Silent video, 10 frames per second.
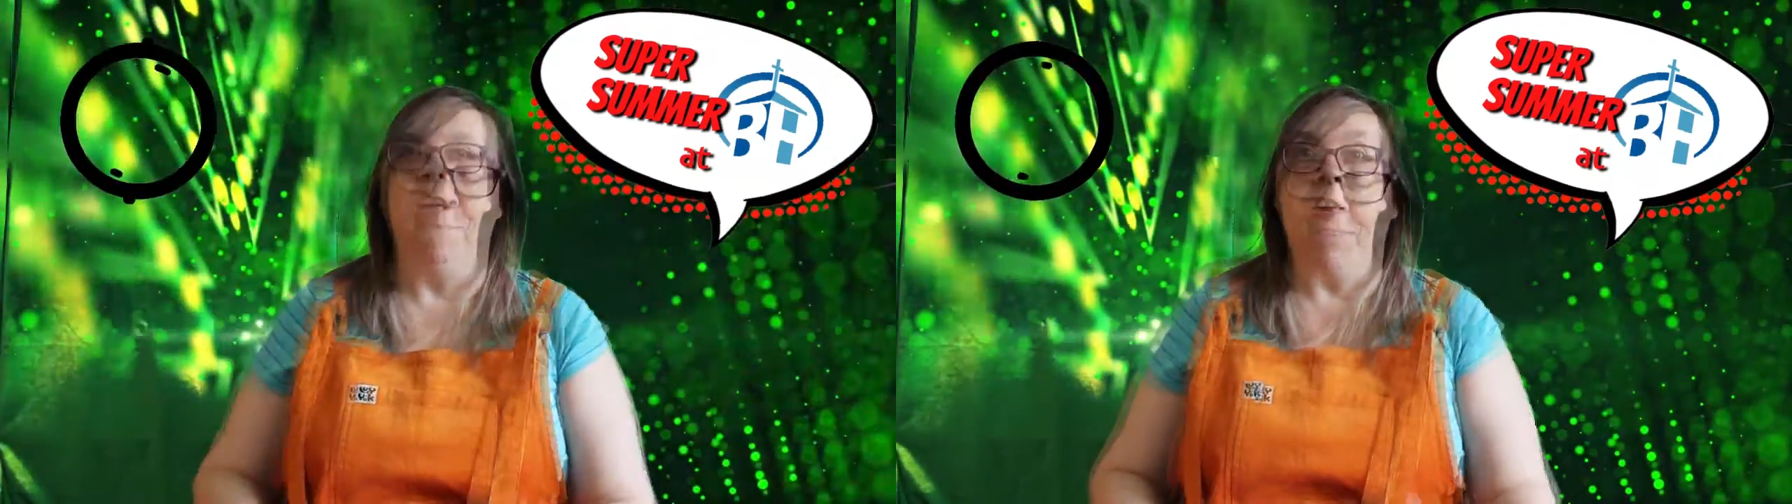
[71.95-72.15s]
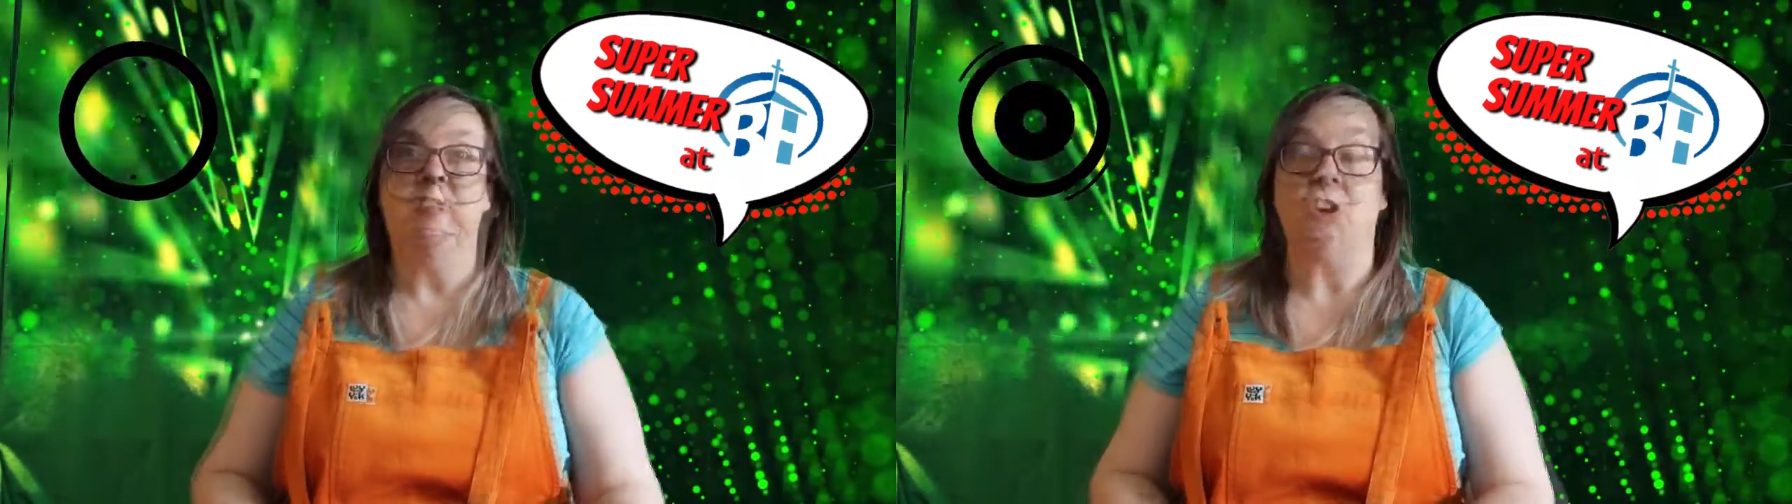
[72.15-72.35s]

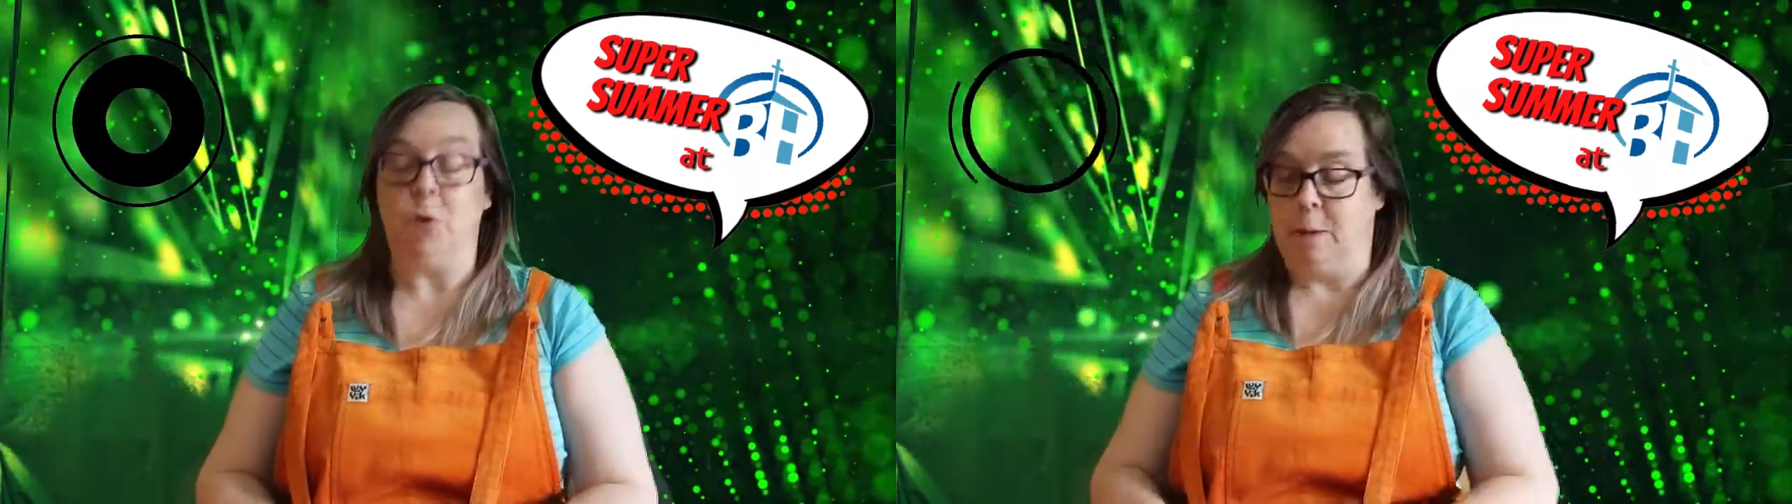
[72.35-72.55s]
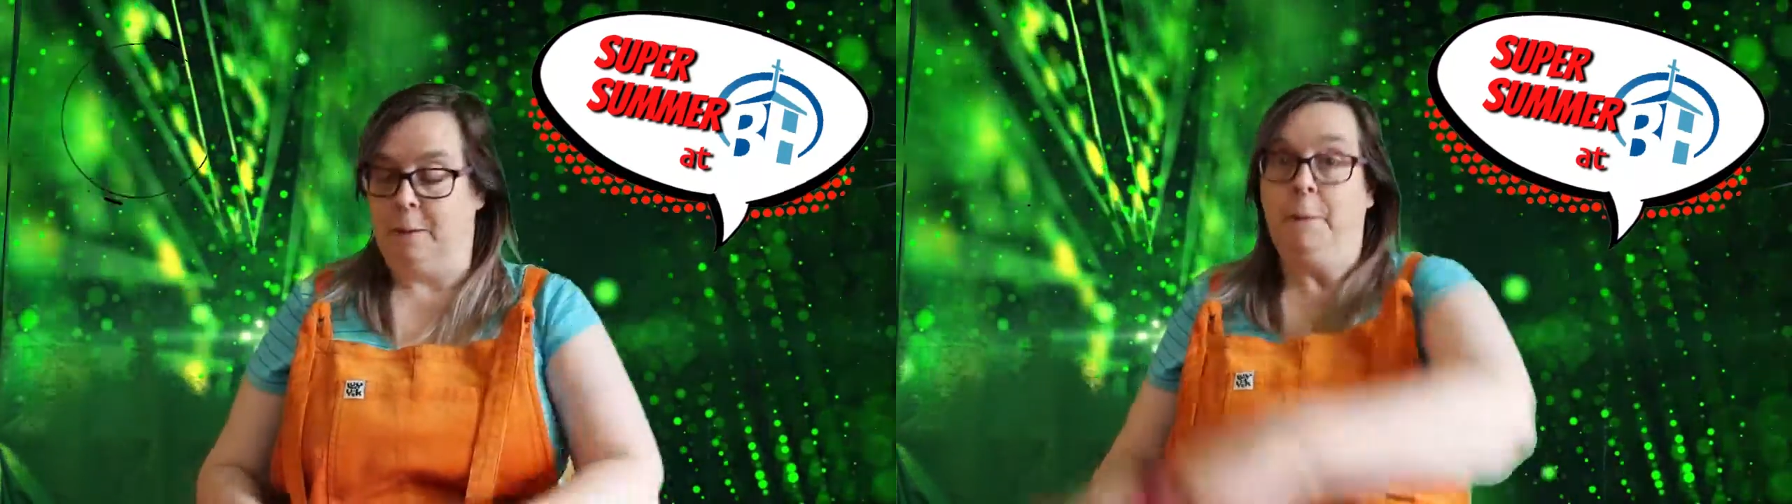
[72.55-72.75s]
So
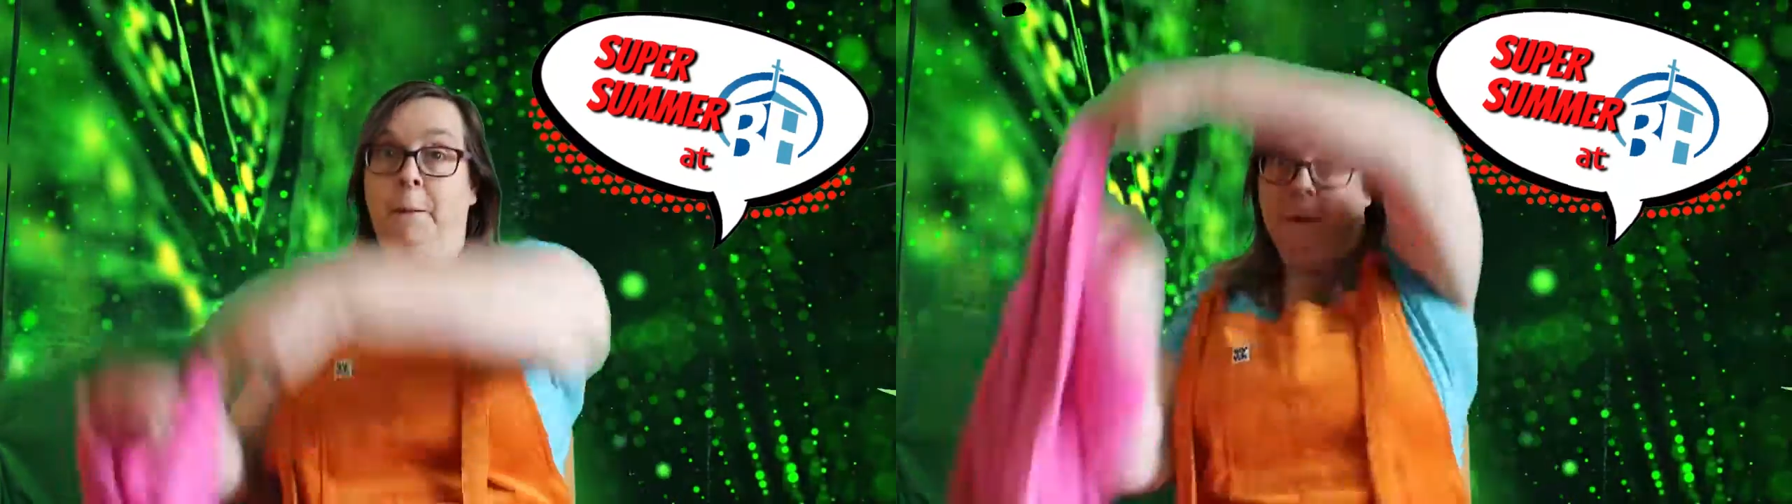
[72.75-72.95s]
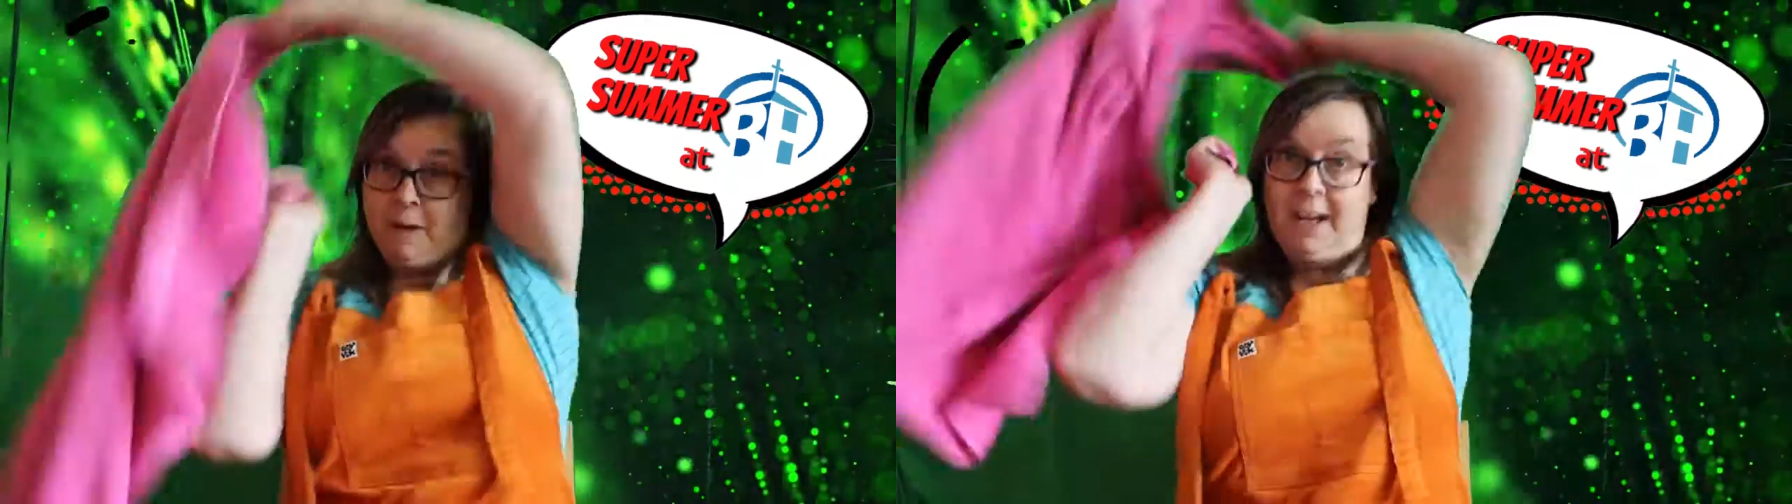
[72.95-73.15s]

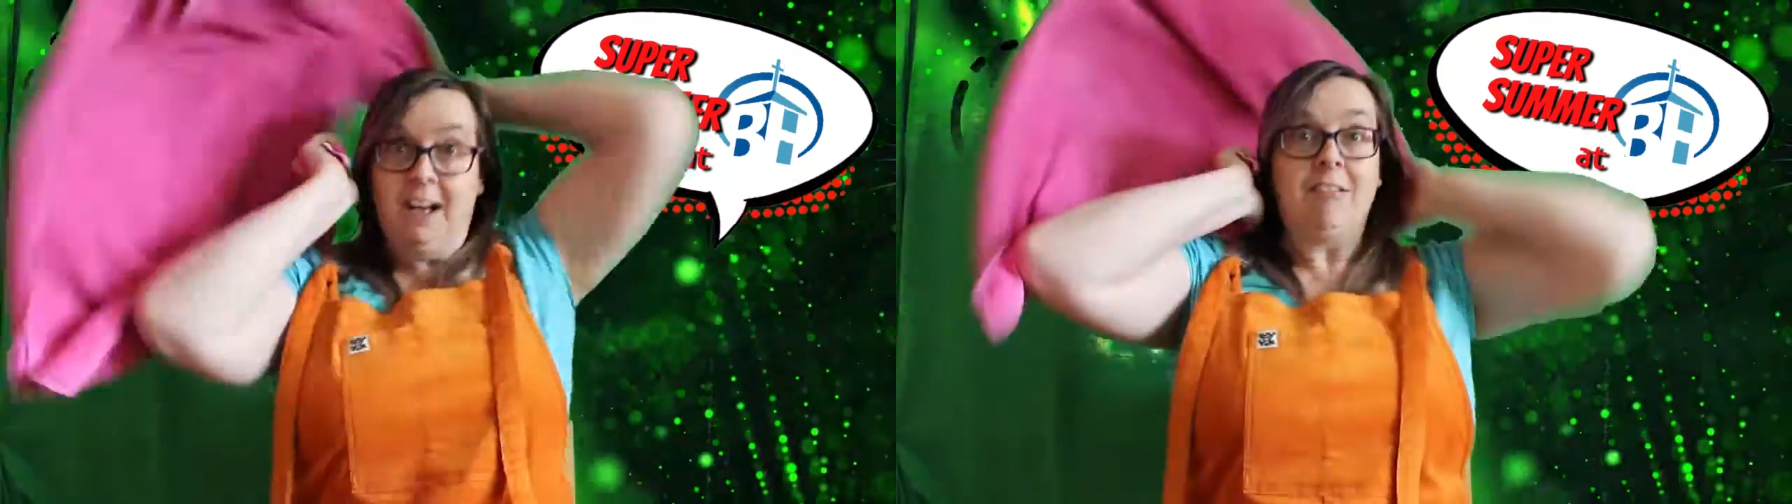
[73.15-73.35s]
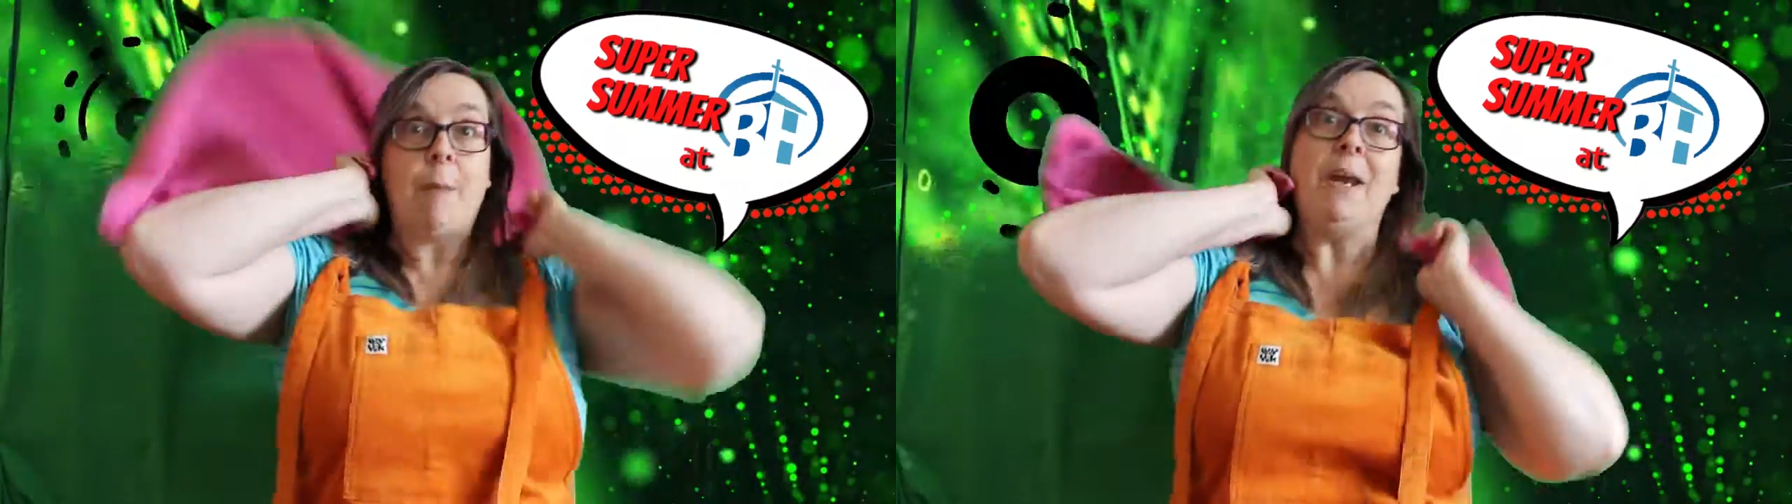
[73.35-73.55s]
grab